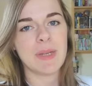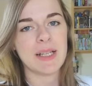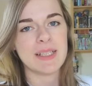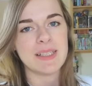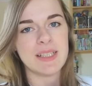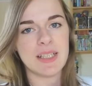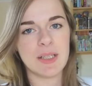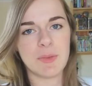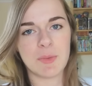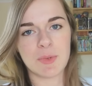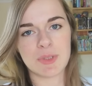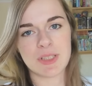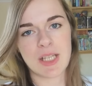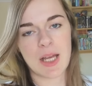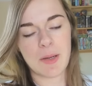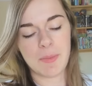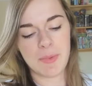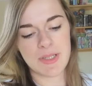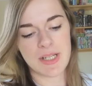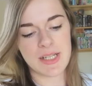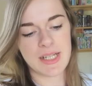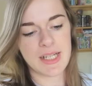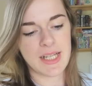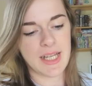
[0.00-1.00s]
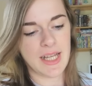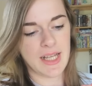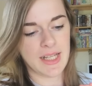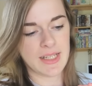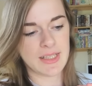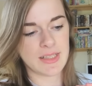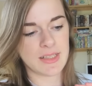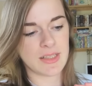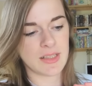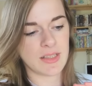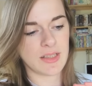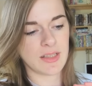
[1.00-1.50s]
Basically what's happened
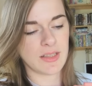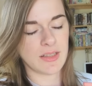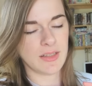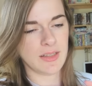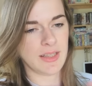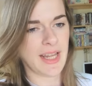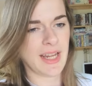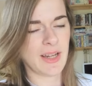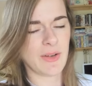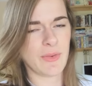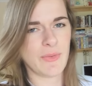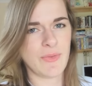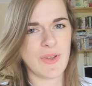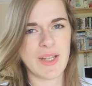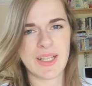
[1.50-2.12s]
is... they are